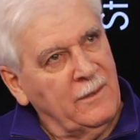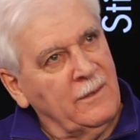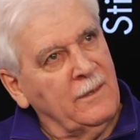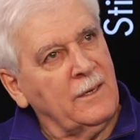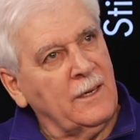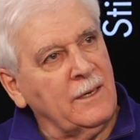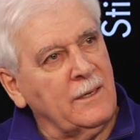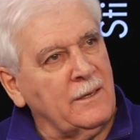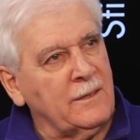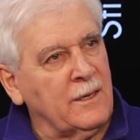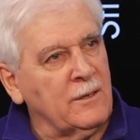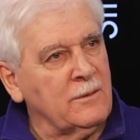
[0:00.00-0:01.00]
it kind of
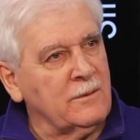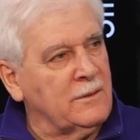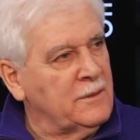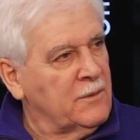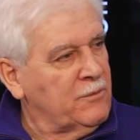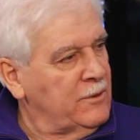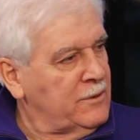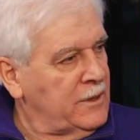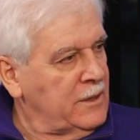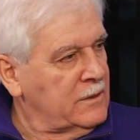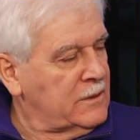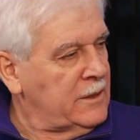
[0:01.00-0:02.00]
tells the different
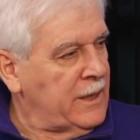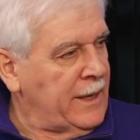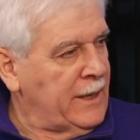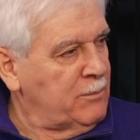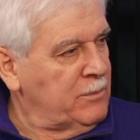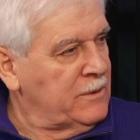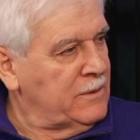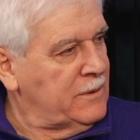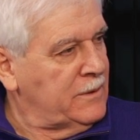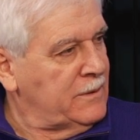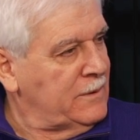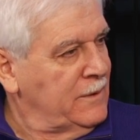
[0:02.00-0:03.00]
things that happened
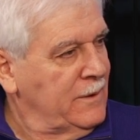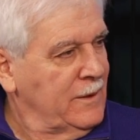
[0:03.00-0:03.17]
in